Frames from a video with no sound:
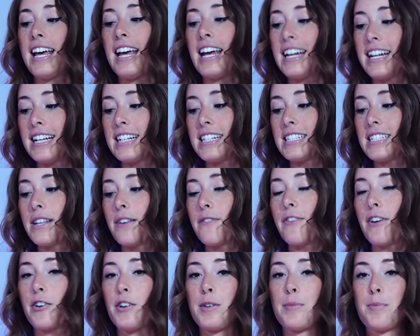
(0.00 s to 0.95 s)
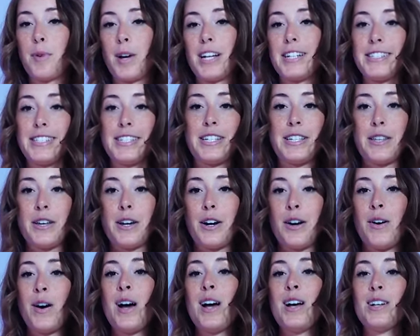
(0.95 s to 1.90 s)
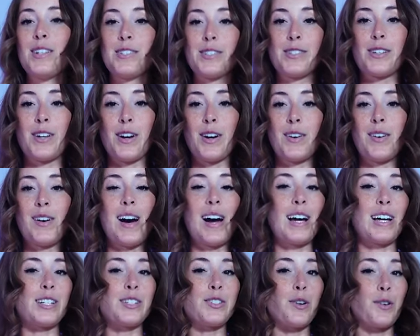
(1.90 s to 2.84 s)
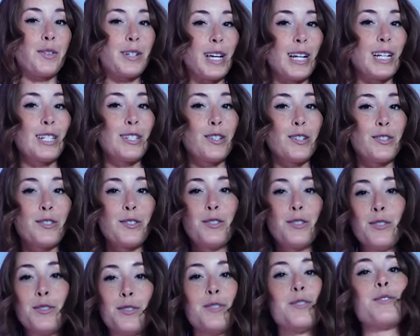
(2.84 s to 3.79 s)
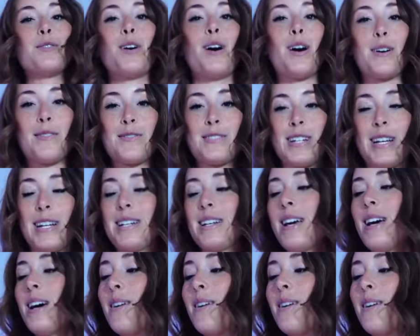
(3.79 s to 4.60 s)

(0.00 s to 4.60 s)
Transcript: It is very pricey though, so I don't get it too often.